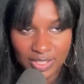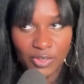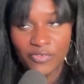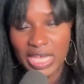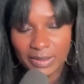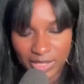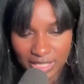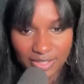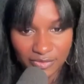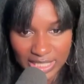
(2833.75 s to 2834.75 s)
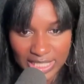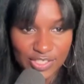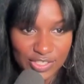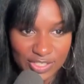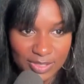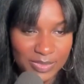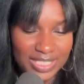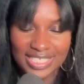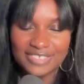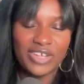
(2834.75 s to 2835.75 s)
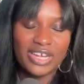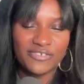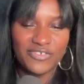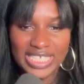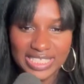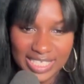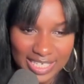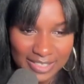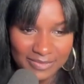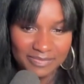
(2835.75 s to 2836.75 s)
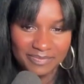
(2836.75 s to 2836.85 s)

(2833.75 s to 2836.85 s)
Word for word: or family relationships. It's very fascinating.